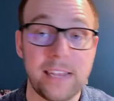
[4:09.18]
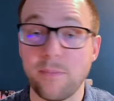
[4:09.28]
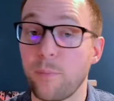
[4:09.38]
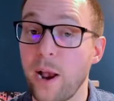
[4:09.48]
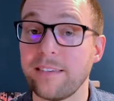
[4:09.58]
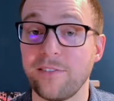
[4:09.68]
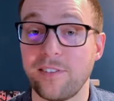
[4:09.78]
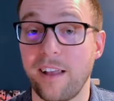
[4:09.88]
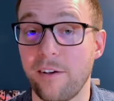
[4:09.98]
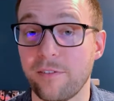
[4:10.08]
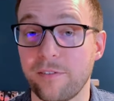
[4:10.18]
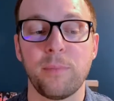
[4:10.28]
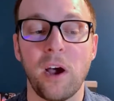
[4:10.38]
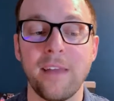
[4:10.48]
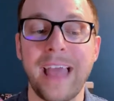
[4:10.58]
impressive stuff.
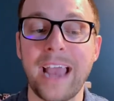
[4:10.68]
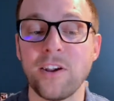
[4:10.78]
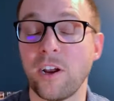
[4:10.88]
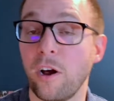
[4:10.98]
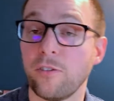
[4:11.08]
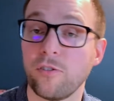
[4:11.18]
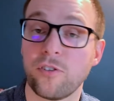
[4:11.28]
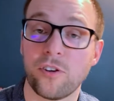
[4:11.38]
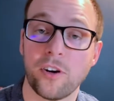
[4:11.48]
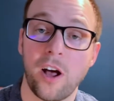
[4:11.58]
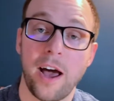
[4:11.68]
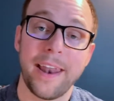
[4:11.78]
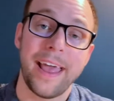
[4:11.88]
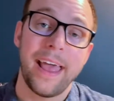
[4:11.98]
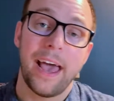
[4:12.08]
Beyond that, you can also turn
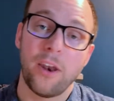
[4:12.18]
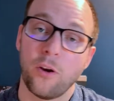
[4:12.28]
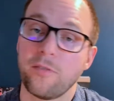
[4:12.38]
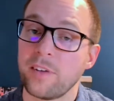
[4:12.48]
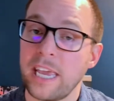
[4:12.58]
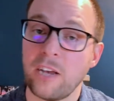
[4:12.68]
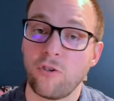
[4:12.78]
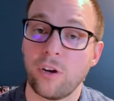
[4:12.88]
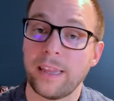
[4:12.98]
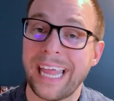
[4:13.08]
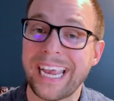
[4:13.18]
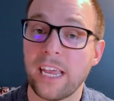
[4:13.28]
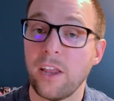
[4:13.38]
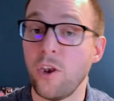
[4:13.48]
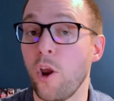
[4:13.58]
on a notification
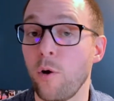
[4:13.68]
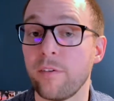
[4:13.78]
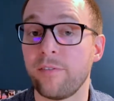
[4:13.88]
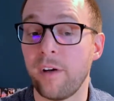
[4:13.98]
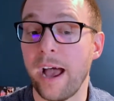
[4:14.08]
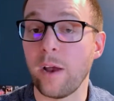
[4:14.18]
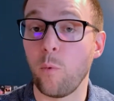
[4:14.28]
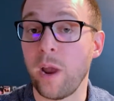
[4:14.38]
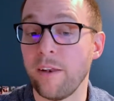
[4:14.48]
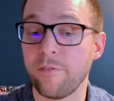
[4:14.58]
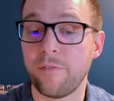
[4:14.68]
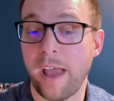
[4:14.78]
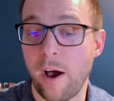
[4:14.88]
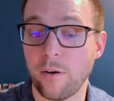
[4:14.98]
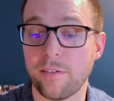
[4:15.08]
like notify when
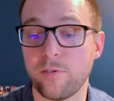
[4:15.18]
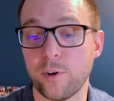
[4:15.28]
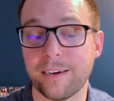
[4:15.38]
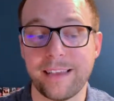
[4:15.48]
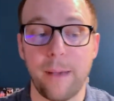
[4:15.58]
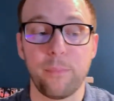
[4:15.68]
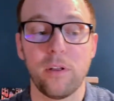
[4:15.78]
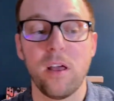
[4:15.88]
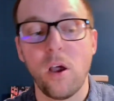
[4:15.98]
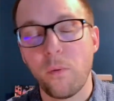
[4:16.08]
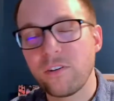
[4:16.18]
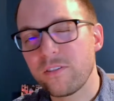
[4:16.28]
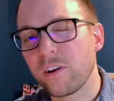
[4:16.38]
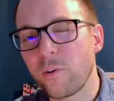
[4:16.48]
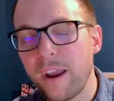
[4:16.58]
found, for example, which
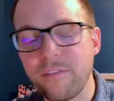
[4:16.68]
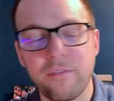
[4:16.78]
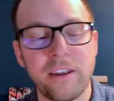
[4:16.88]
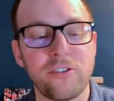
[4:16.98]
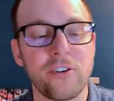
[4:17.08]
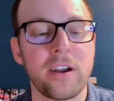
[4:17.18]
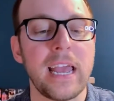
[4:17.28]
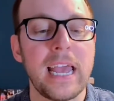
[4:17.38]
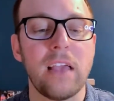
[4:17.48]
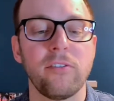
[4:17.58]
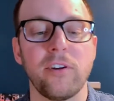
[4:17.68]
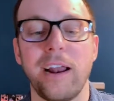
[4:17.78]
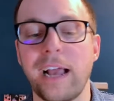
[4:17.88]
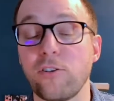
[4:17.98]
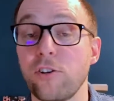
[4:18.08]
is a great feature if you're
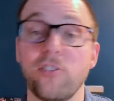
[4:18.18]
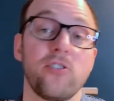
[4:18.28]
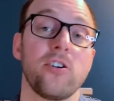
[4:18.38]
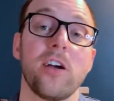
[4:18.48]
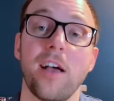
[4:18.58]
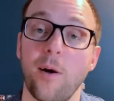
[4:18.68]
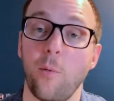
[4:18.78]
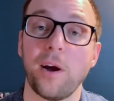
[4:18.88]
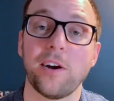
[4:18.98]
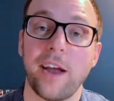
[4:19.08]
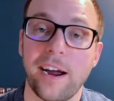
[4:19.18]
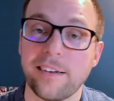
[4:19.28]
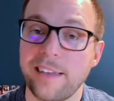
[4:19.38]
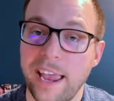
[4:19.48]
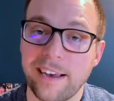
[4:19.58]
not actually sure where your
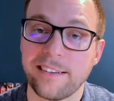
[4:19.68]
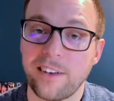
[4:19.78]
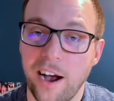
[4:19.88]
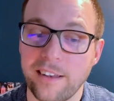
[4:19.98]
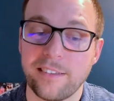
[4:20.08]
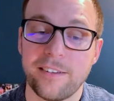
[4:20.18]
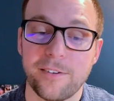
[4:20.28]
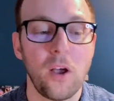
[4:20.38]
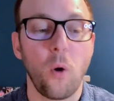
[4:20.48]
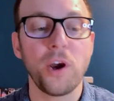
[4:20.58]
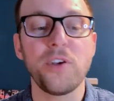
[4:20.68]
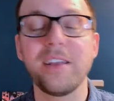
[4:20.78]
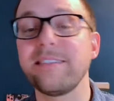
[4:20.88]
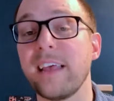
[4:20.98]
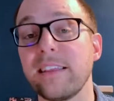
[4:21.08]
AirTag has gotten to. Or you
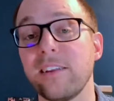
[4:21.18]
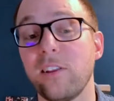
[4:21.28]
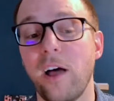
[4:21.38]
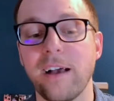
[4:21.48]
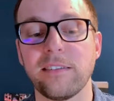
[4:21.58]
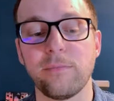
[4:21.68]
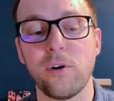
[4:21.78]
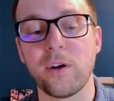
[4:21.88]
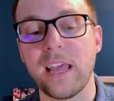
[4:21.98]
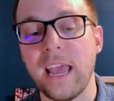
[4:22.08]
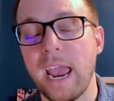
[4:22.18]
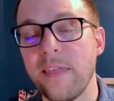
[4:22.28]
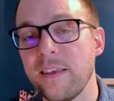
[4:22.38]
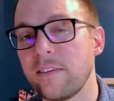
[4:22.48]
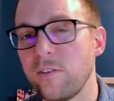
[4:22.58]
can set it to lost mode,
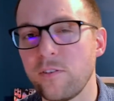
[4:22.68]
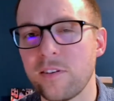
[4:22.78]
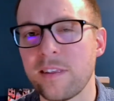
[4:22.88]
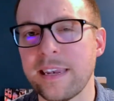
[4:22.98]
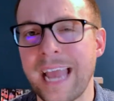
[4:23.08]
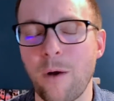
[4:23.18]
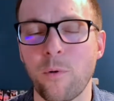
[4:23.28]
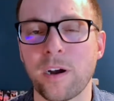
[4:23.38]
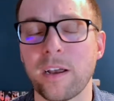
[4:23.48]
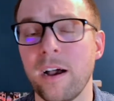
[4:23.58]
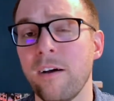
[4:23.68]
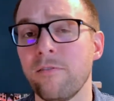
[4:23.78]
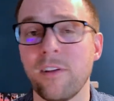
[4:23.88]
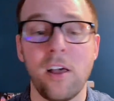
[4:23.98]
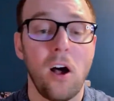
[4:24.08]
and this uses the network
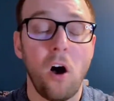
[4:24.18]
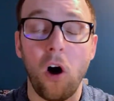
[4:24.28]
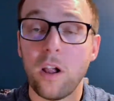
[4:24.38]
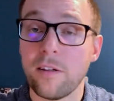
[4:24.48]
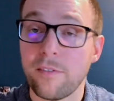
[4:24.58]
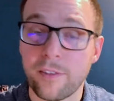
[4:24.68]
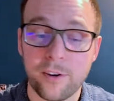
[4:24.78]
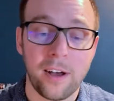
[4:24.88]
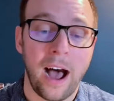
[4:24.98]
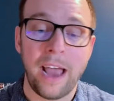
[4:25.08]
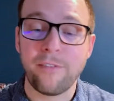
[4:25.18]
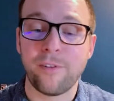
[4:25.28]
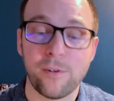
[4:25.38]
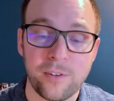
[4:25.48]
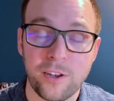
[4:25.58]
of all of the
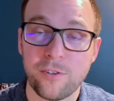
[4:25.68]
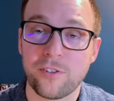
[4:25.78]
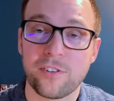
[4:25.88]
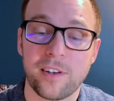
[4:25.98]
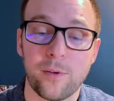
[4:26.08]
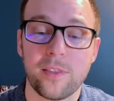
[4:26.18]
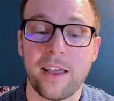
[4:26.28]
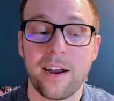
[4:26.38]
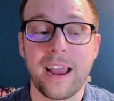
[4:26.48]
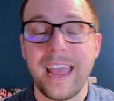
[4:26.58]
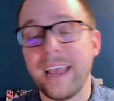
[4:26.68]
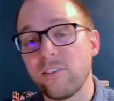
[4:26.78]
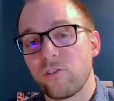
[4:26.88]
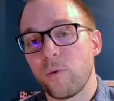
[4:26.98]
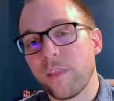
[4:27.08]
iPhone users out there, and
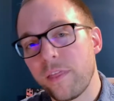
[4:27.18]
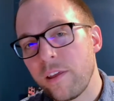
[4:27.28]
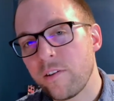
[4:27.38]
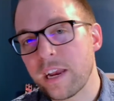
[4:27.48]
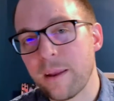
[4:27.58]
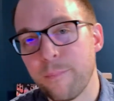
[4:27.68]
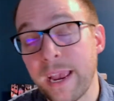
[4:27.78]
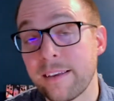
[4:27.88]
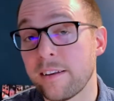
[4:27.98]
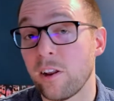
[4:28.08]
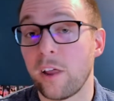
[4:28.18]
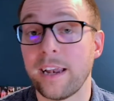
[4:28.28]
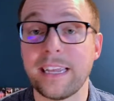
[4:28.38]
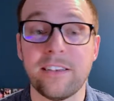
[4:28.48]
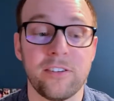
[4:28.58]
so in theory it makes it a
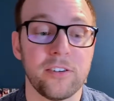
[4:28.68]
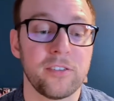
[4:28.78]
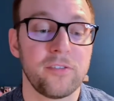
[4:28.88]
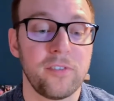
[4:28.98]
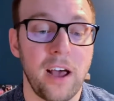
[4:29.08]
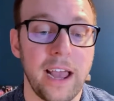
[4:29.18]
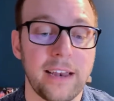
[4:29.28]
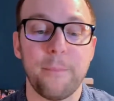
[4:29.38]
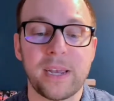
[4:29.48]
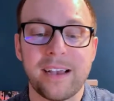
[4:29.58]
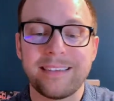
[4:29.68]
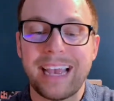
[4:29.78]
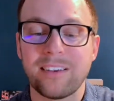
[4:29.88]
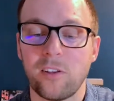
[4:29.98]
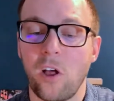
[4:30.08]
lot easier to find, because
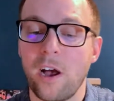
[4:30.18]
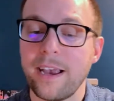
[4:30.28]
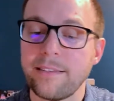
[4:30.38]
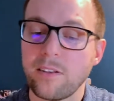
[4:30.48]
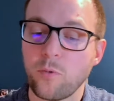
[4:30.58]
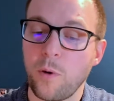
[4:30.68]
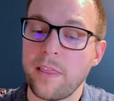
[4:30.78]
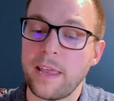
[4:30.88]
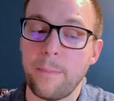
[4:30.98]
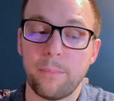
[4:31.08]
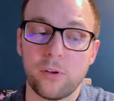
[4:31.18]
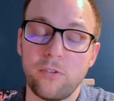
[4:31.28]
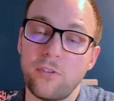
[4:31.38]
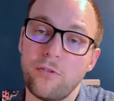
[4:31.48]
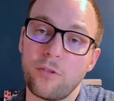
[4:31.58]
as long as it's within
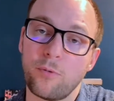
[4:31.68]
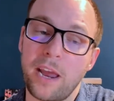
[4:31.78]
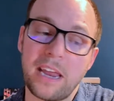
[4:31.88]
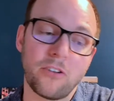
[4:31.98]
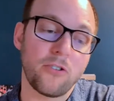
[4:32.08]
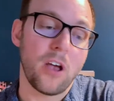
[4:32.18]
Bluetooth range